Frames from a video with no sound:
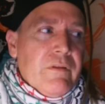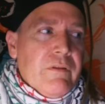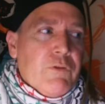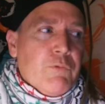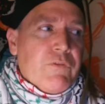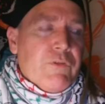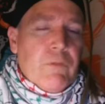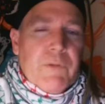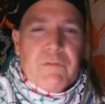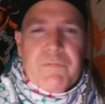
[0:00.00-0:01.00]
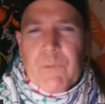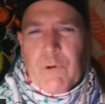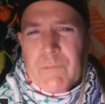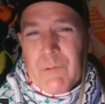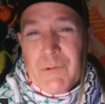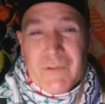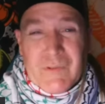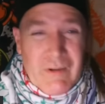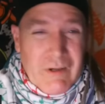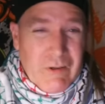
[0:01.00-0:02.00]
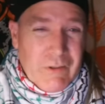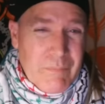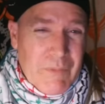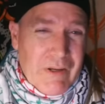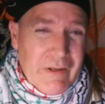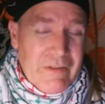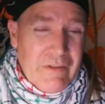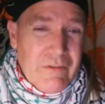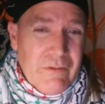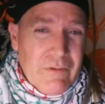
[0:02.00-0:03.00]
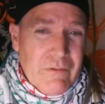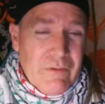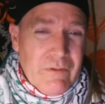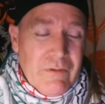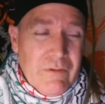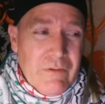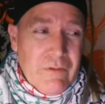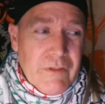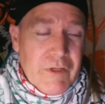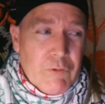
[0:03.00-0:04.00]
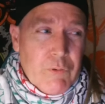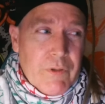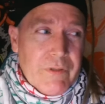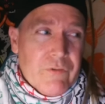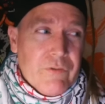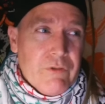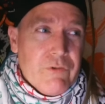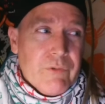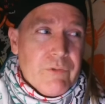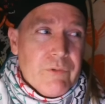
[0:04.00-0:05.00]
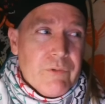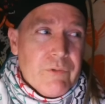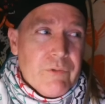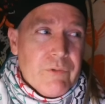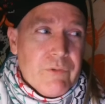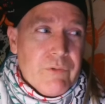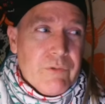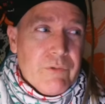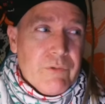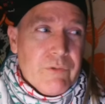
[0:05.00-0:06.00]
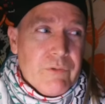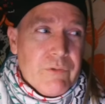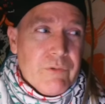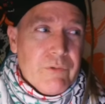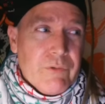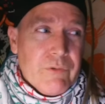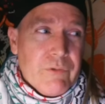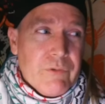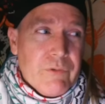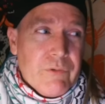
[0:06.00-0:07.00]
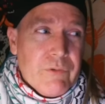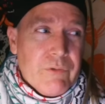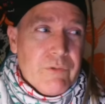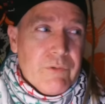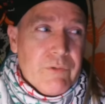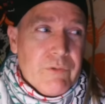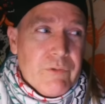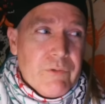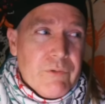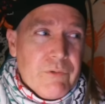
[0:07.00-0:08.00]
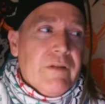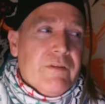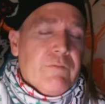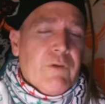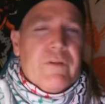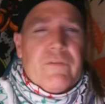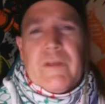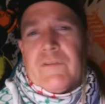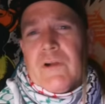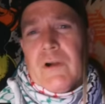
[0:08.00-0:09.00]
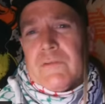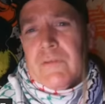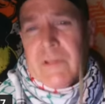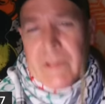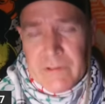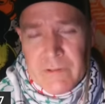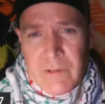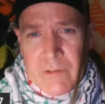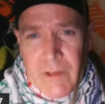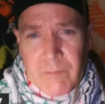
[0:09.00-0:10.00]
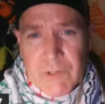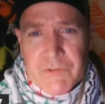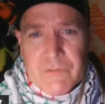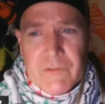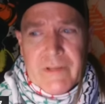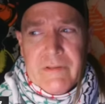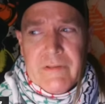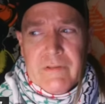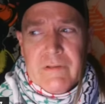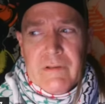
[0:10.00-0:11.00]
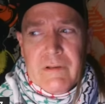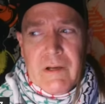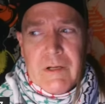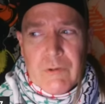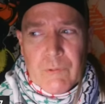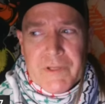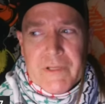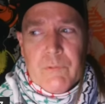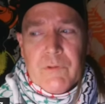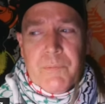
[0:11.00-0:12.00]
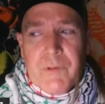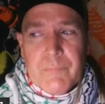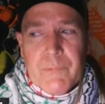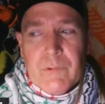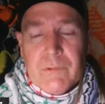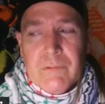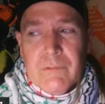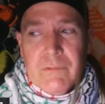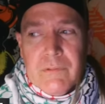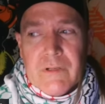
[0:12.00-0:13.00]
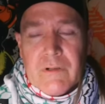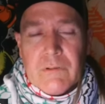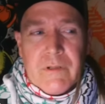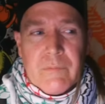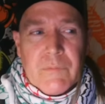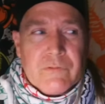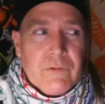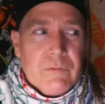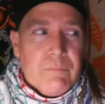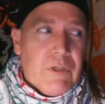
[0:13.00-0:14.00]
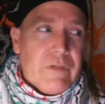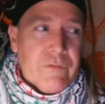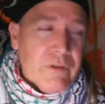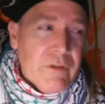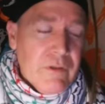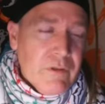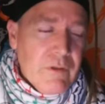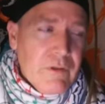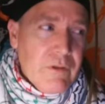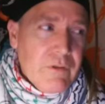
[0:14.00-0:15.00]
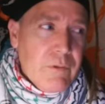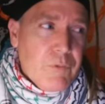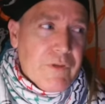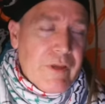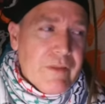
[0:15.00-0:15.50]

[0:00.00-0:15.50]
this would still be informed almost entirely by, you know, 20th century structures, phenomenon, relationships, like different as things are today. And much as I agree with people, including Mr. Musk, who say